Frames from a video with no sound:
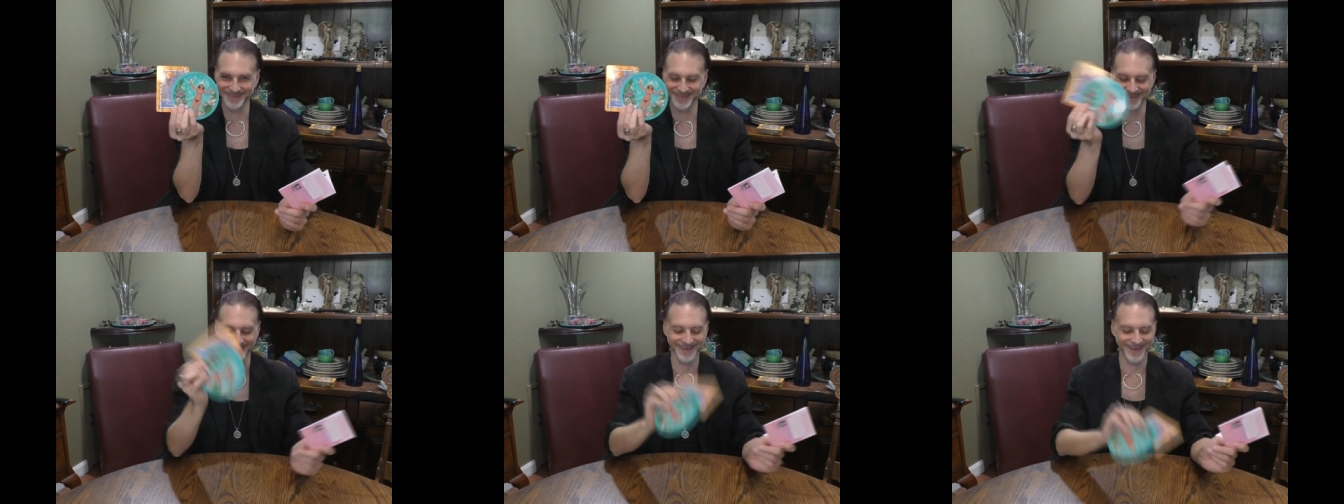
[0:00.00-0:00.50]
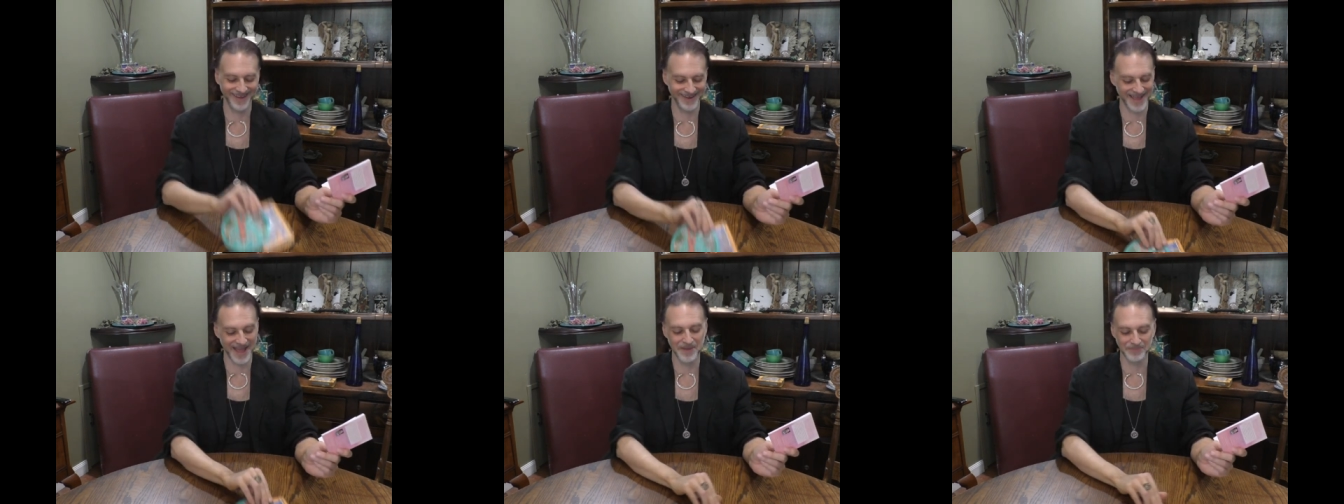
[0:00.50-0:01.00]

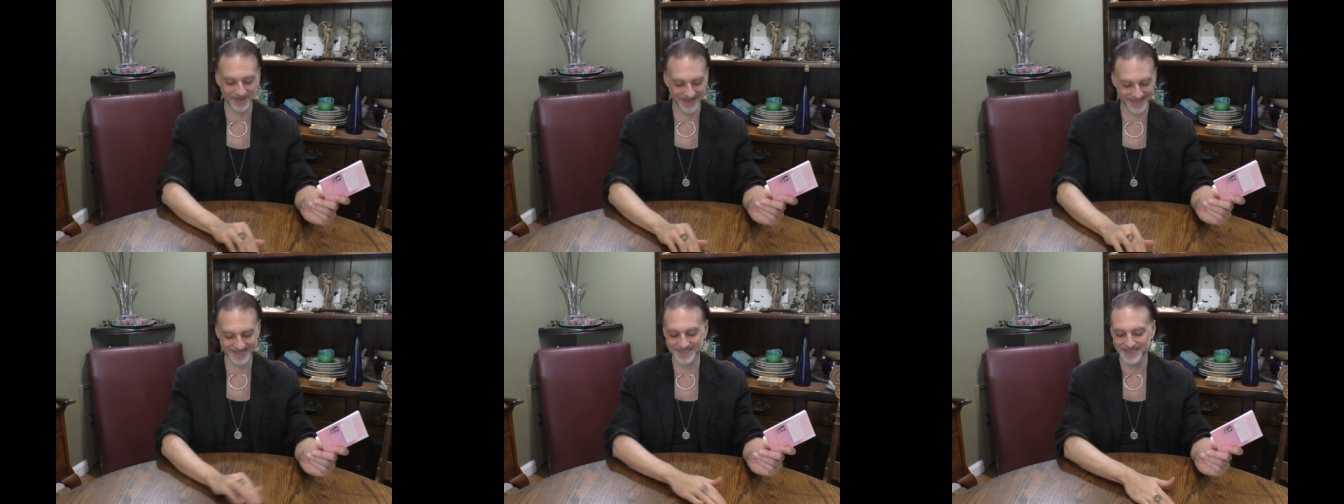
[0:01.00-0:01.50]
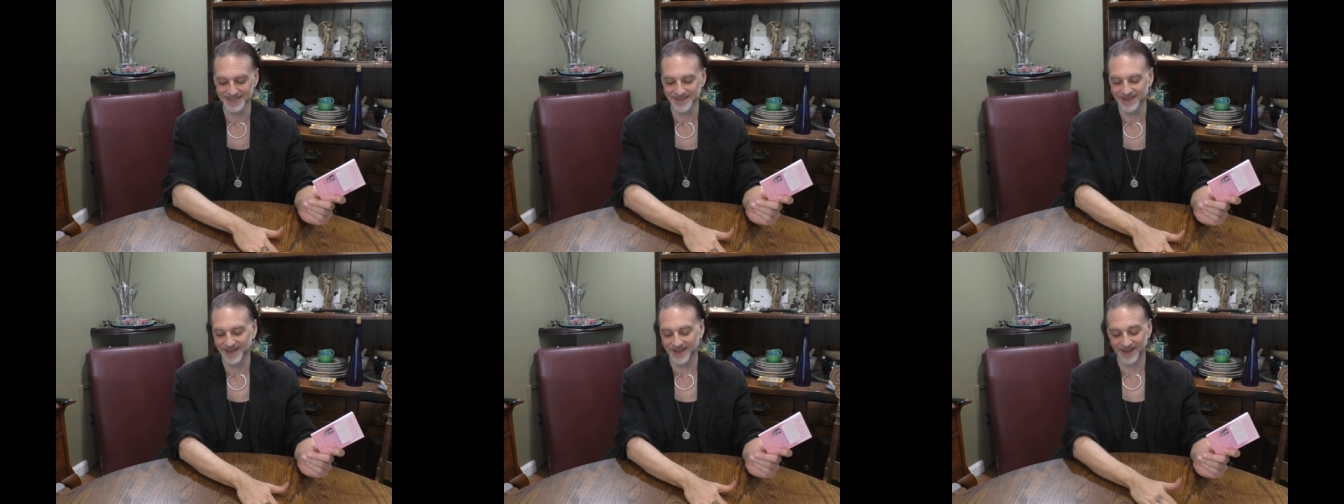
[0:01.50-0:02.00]
and happiness
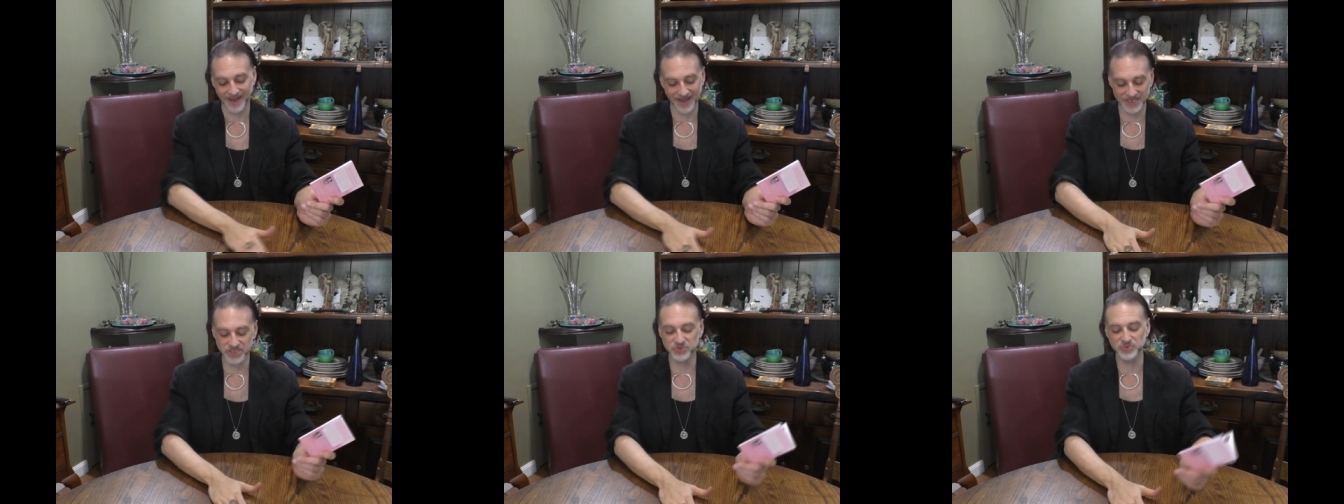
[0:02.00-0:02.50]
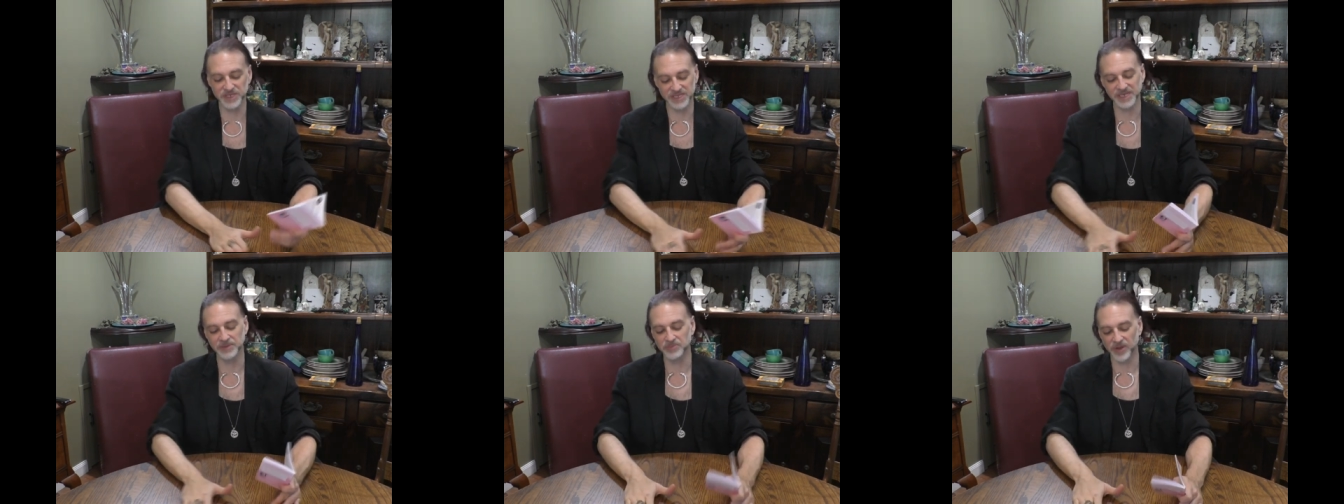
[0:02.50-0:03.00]
uh, to
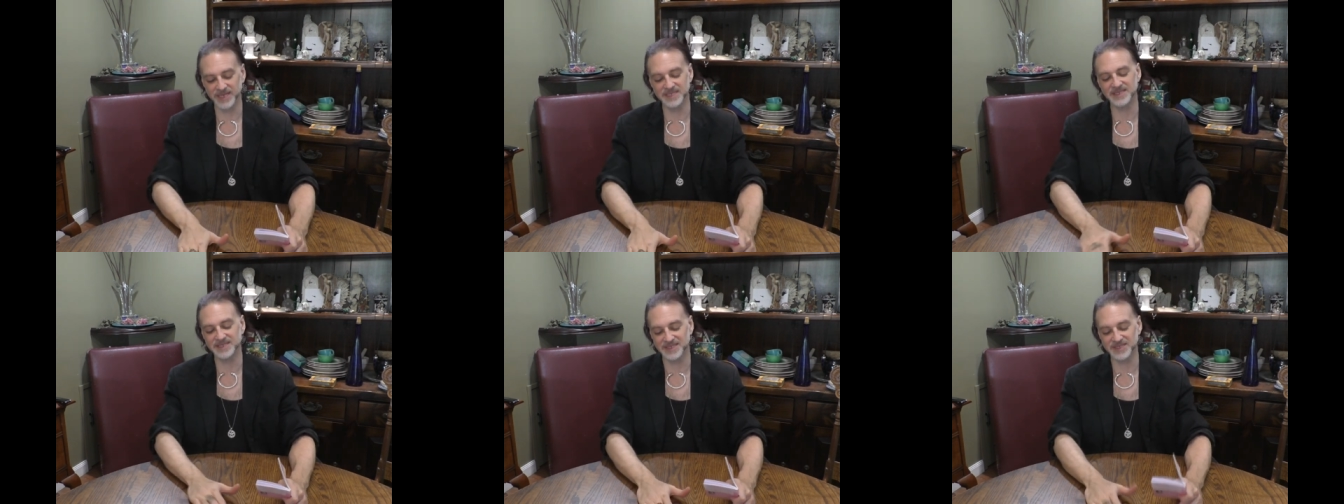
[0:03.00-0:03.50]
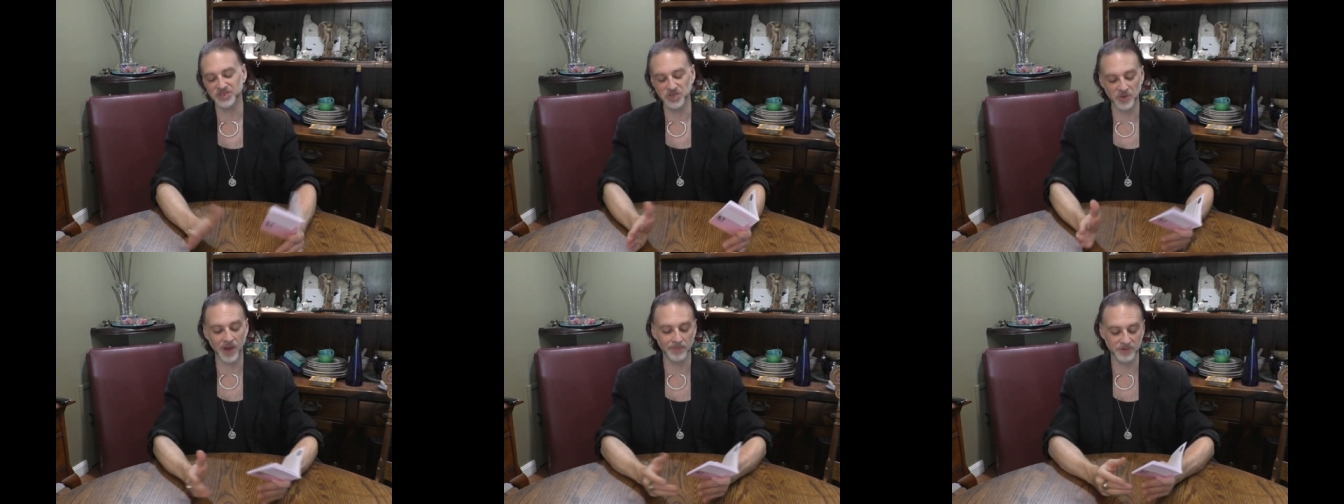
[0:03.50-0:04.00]
really embrace this as a
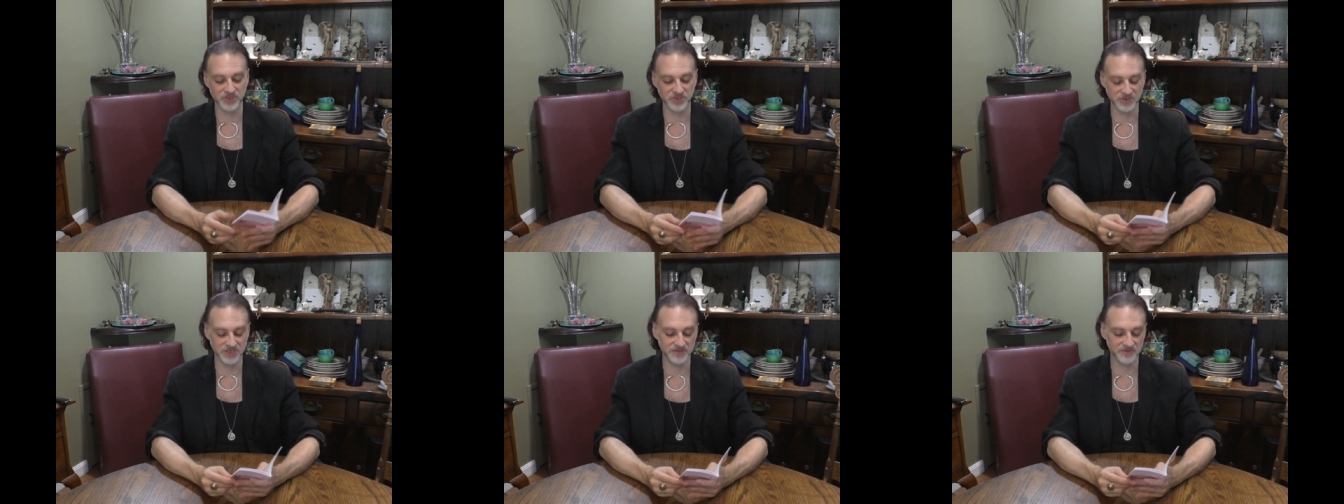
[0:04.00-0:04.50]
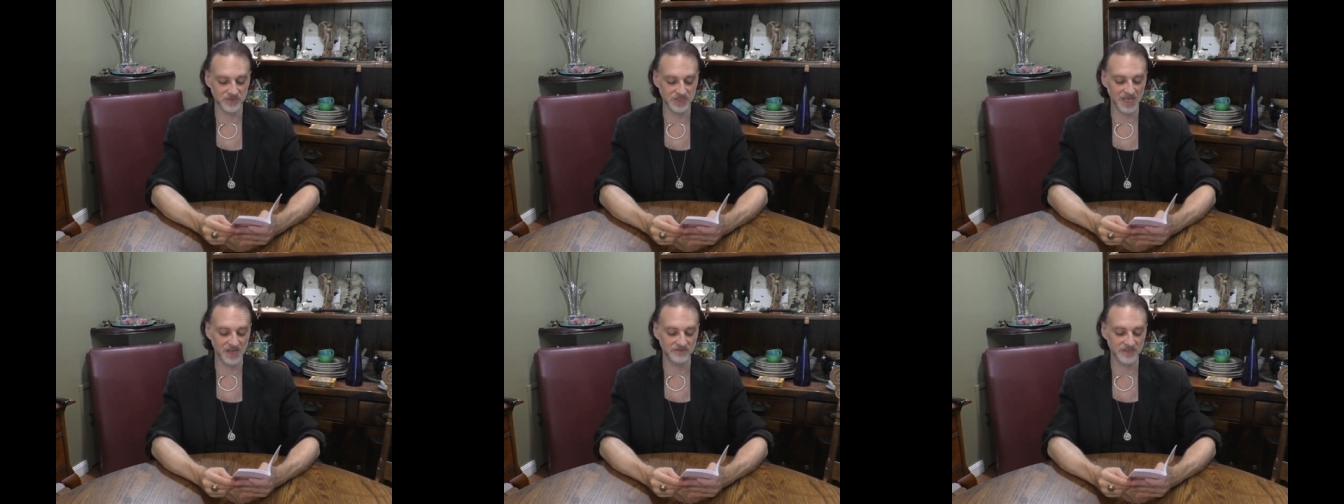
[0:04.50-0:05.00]
new opportunity for
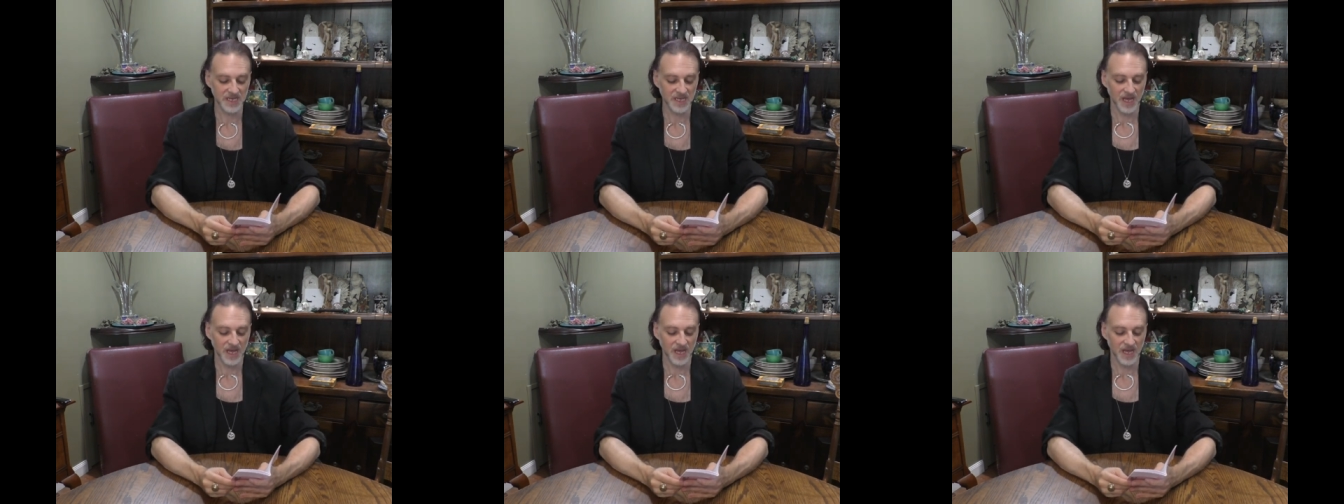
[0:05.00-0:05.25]
love.